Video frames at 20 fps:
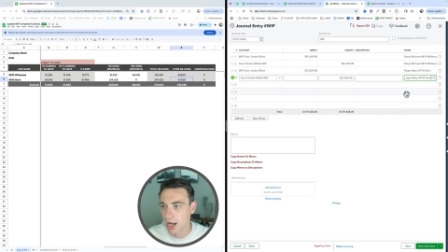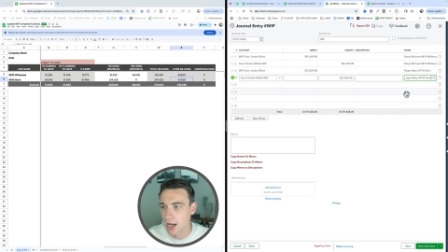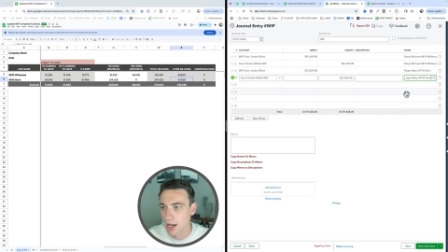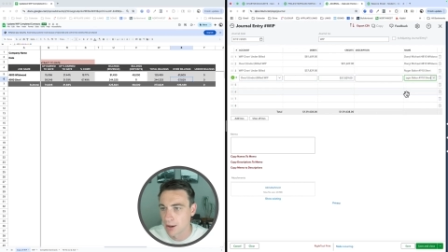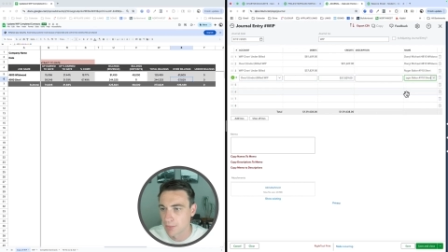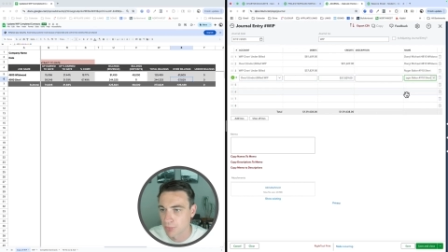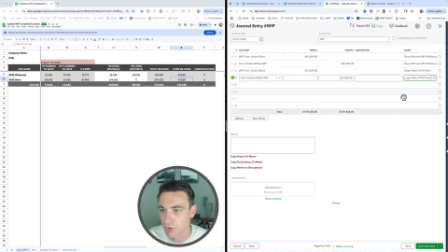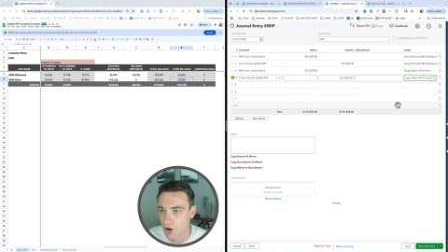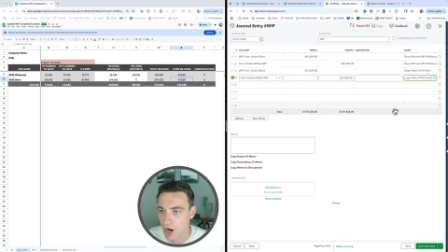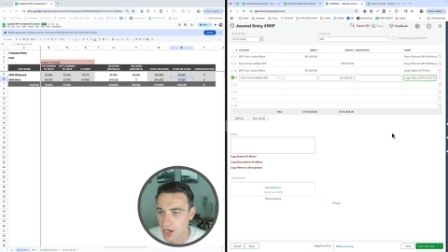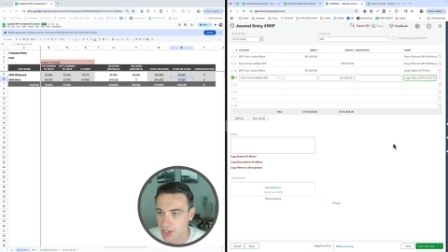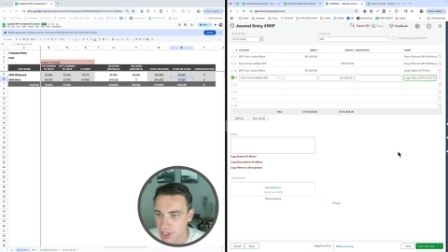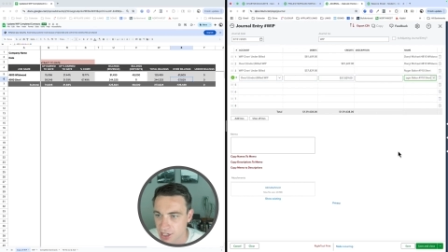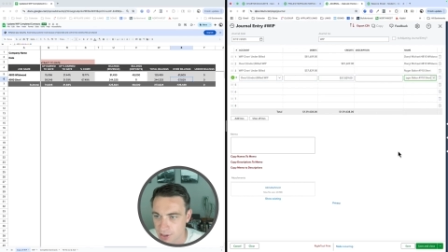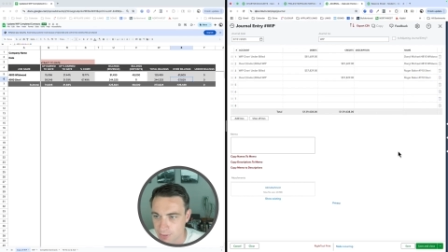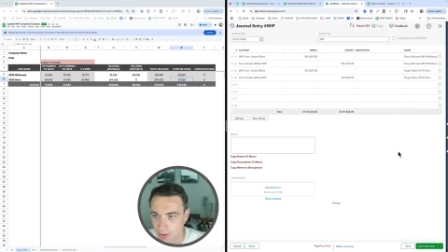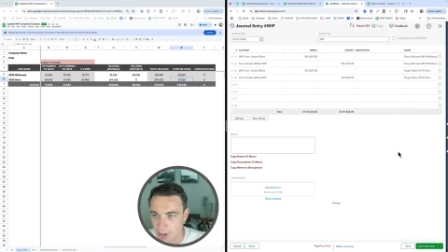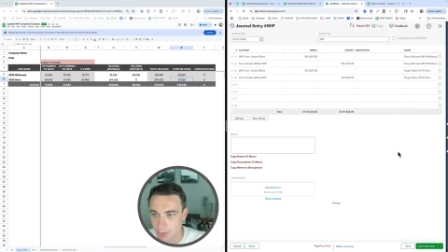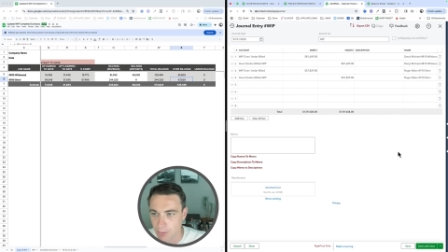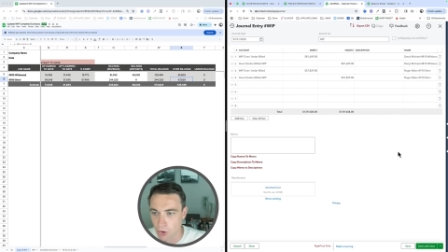on projects
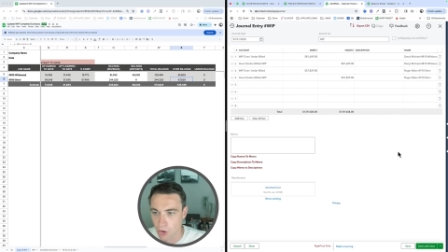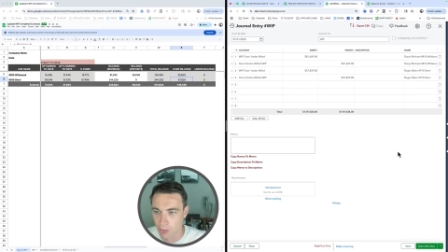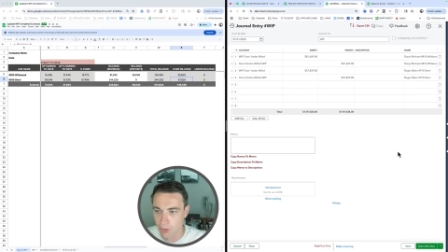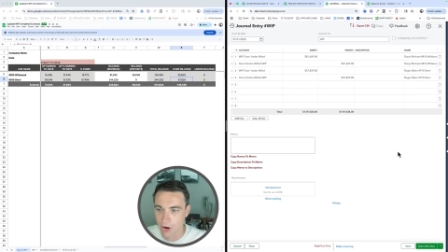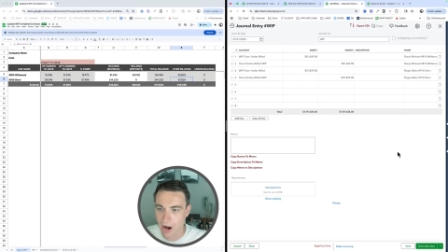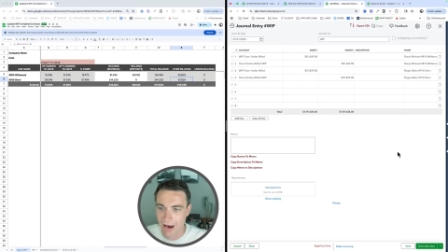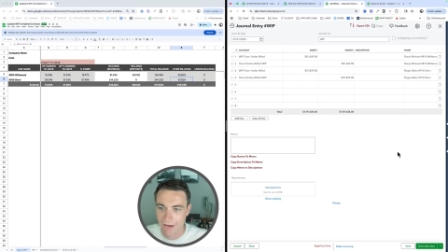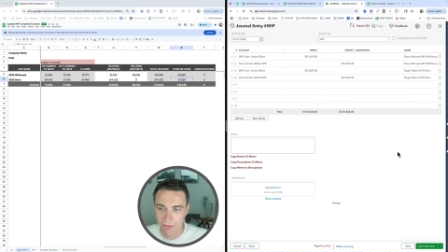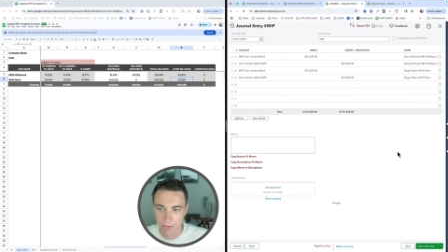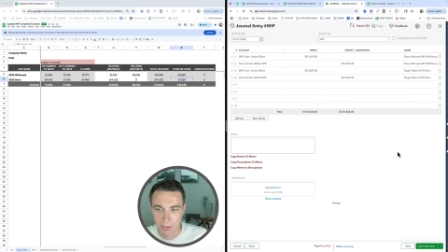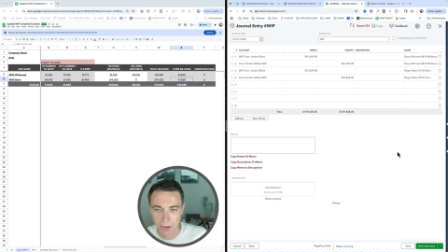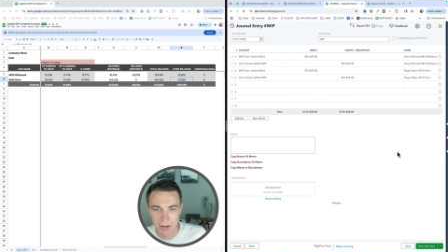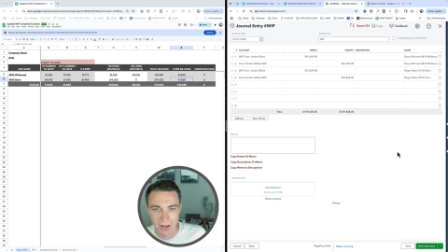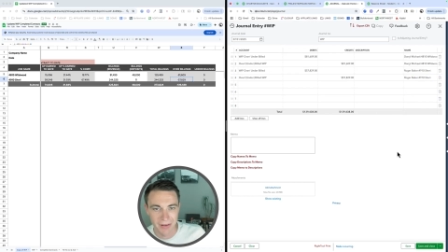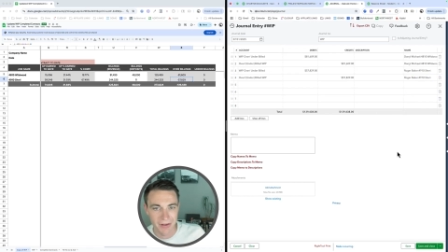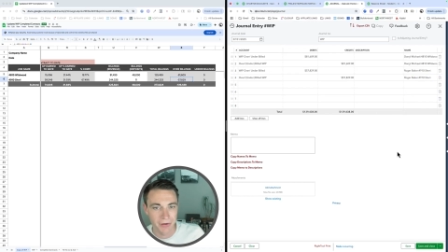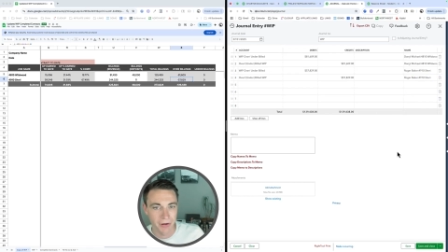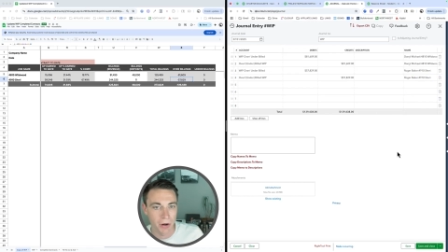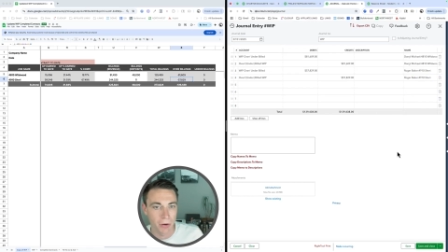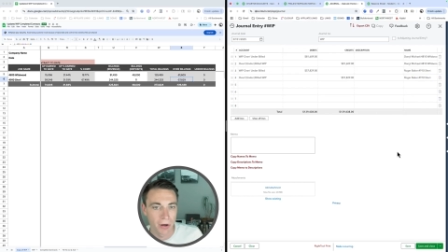being more profitable than
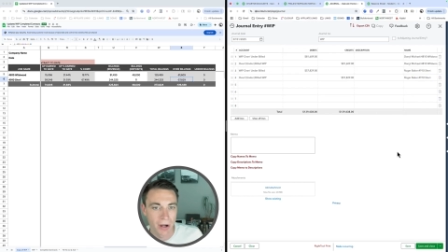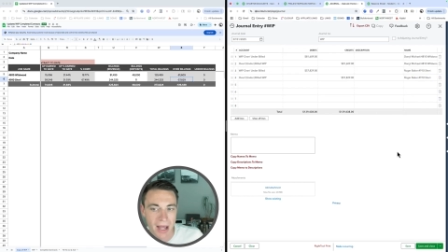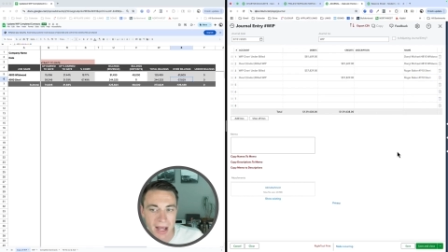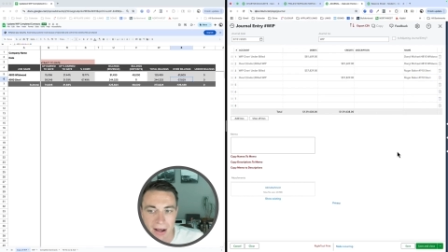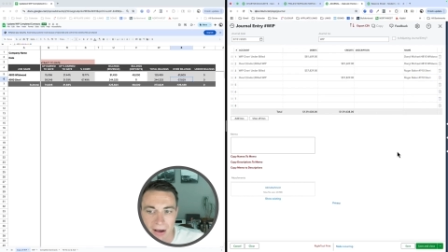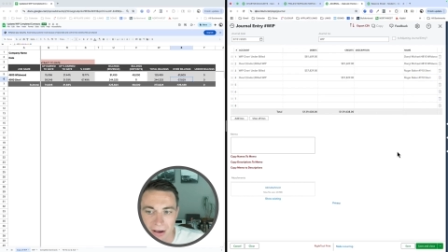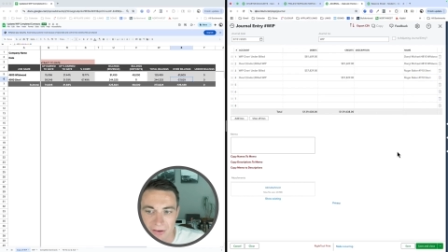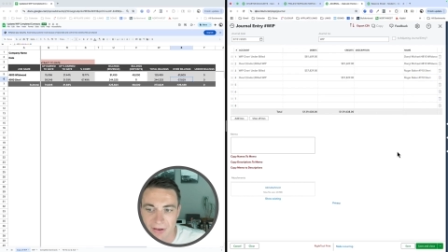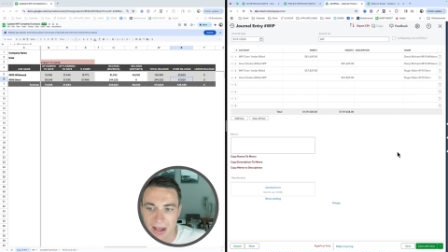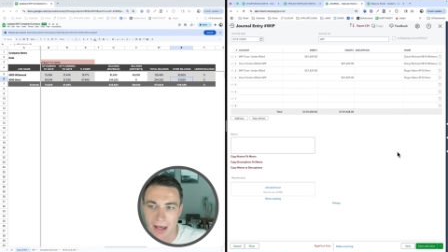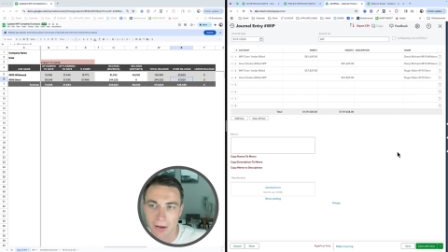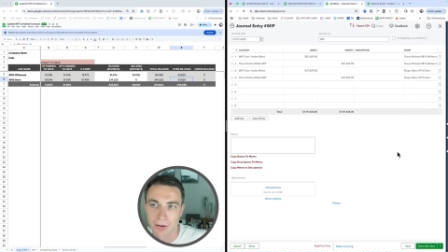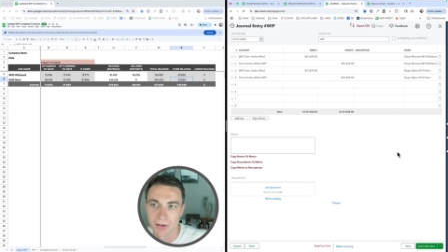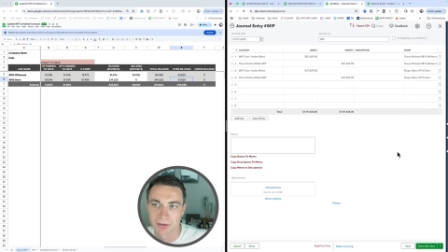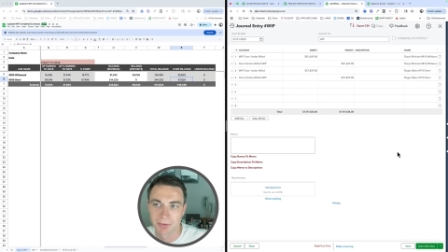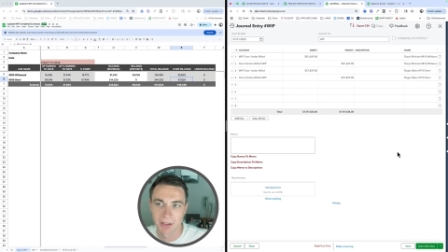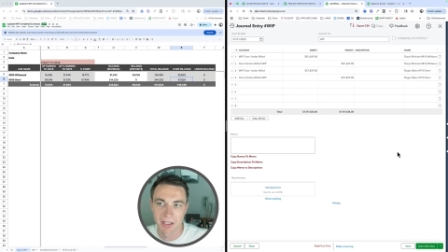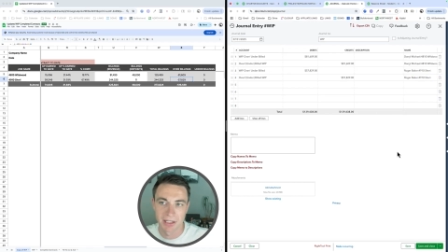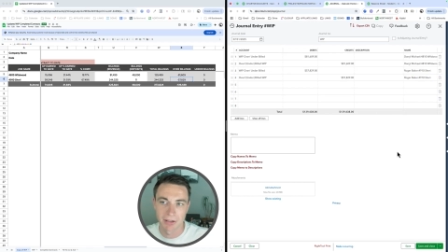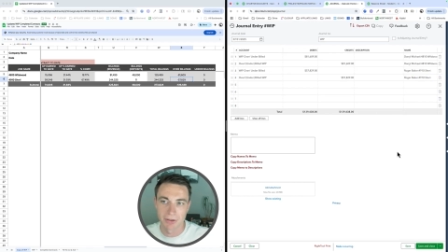they're uh,
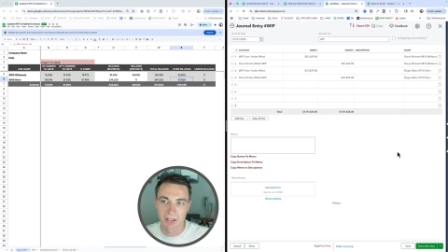ultimately going